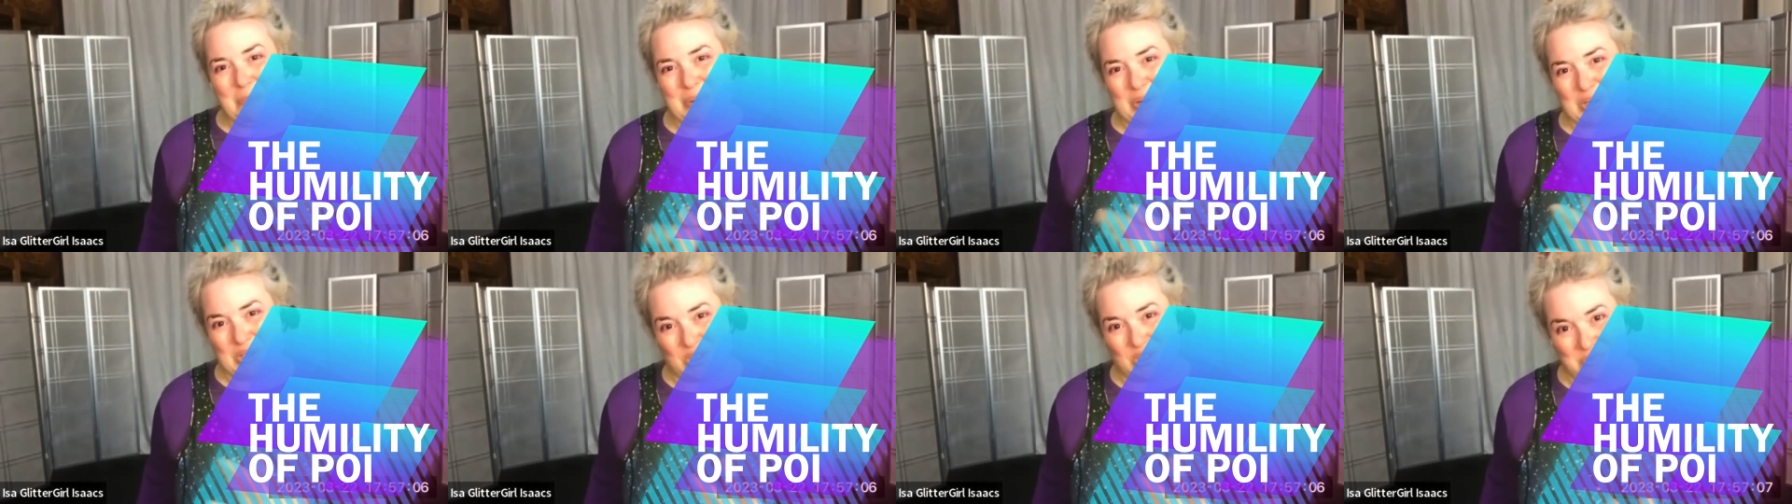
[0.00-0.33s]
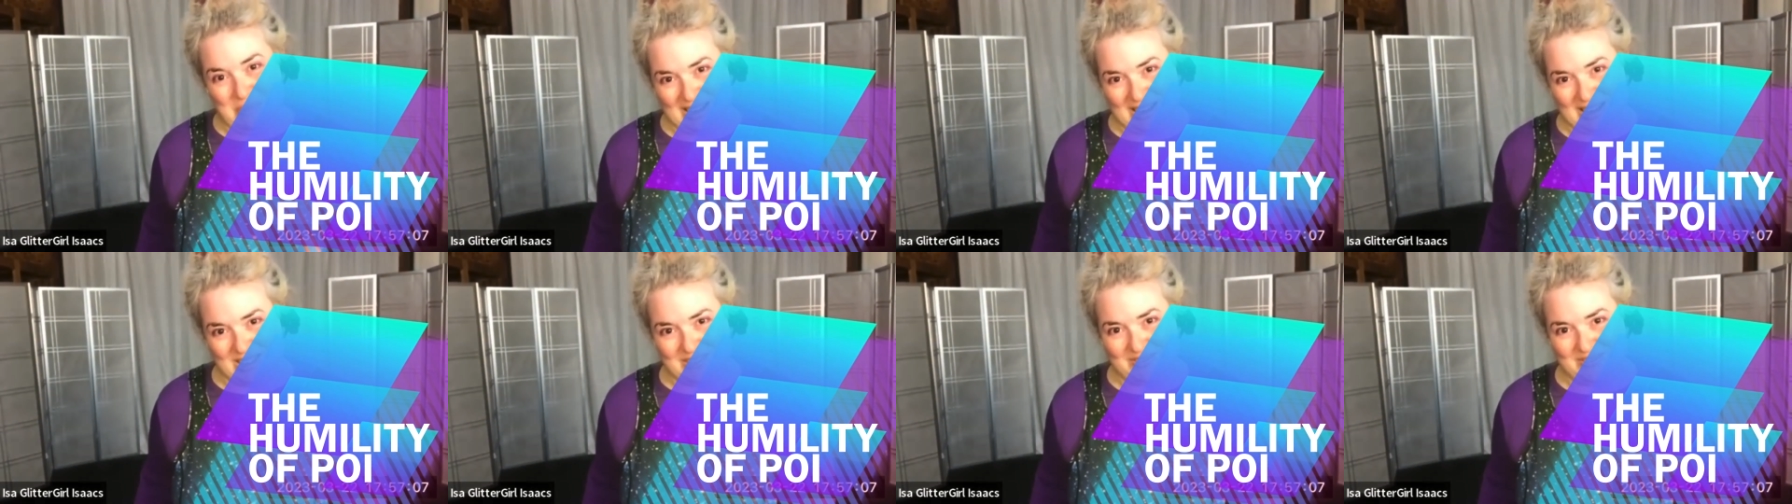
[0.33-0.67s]

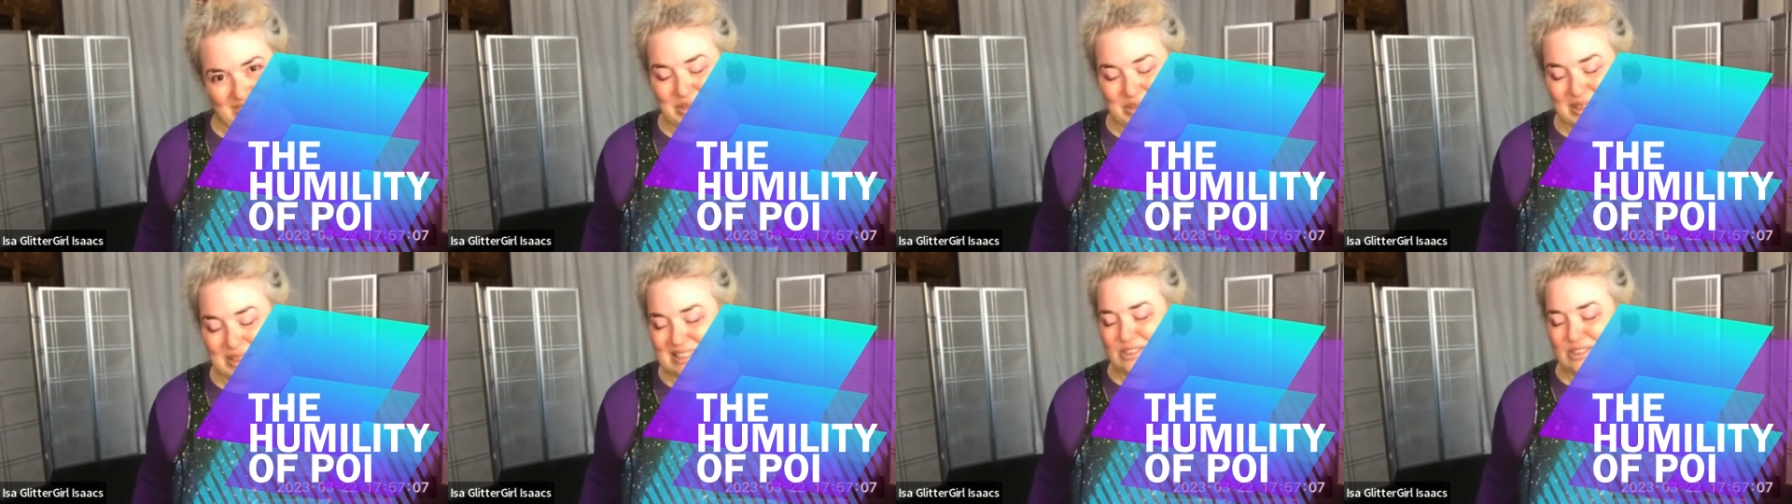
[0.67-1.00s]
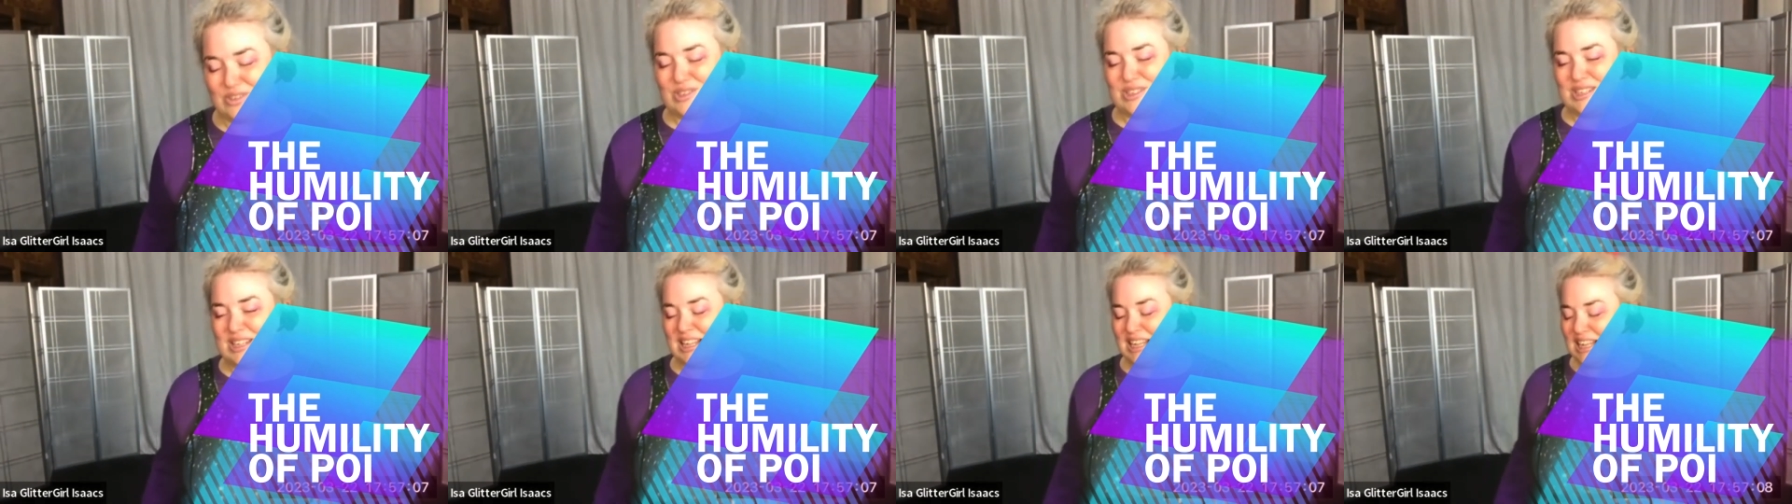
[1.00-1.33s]
perspective on
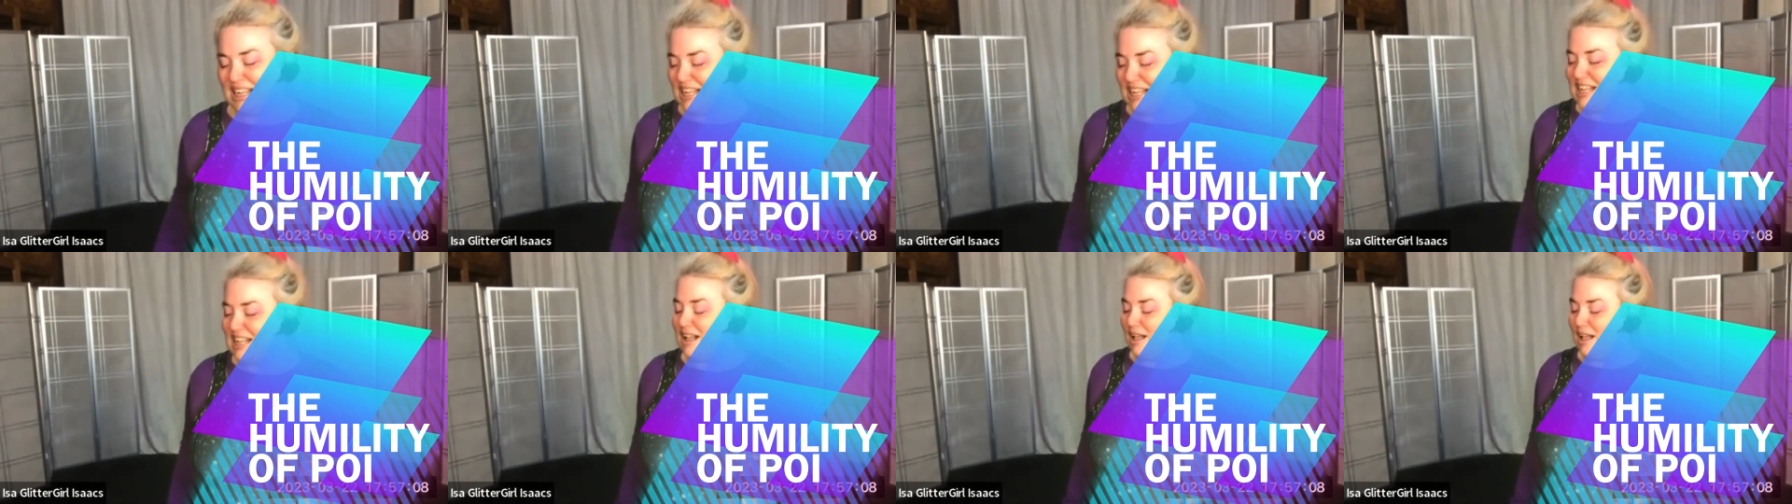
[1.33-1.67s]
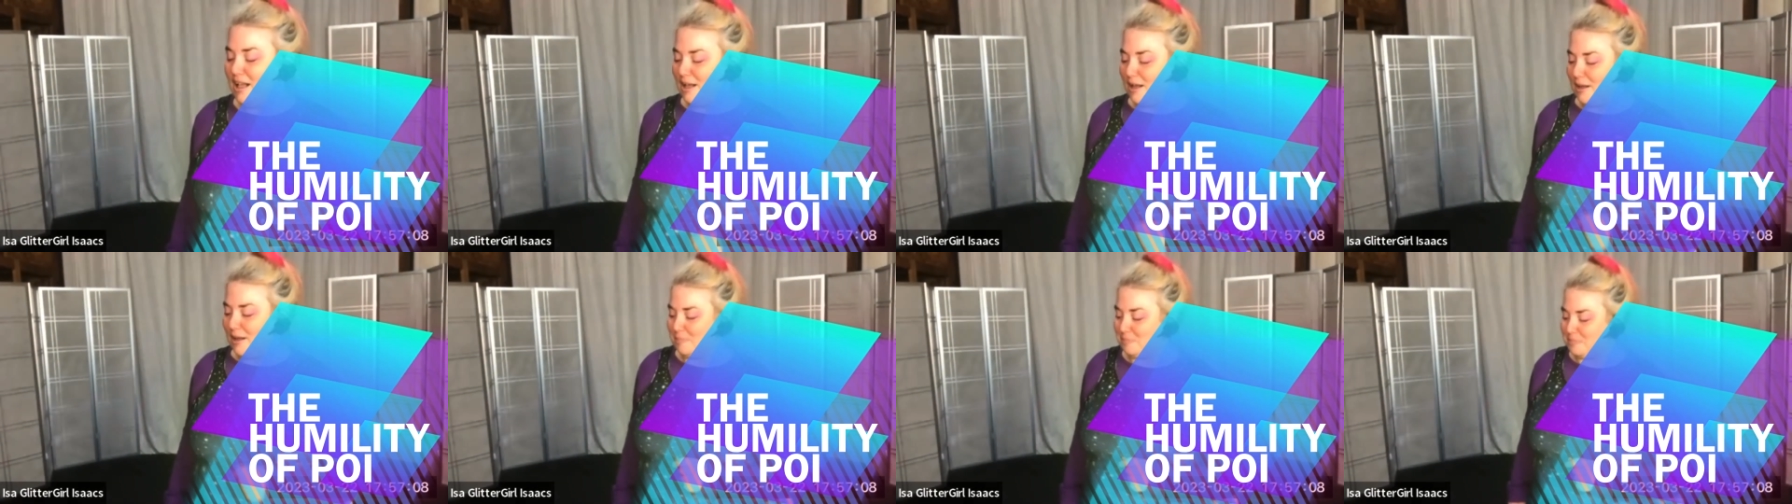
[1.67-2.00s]
this.
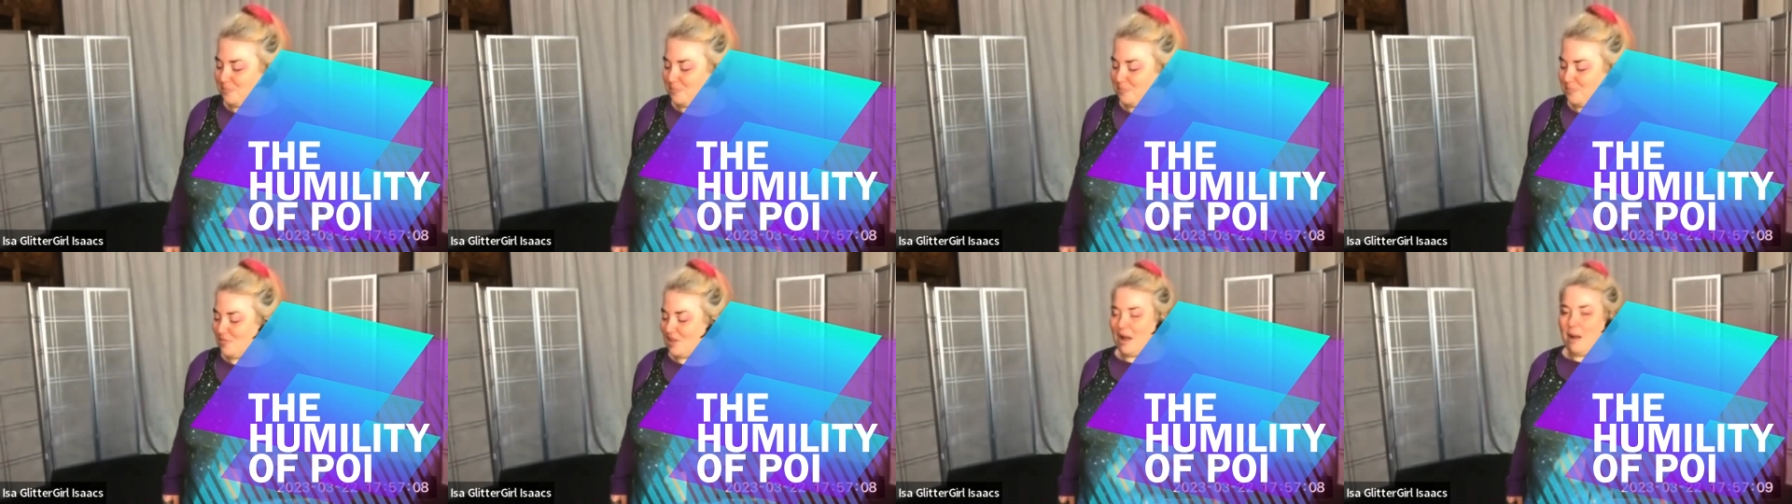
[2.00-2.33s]
Um,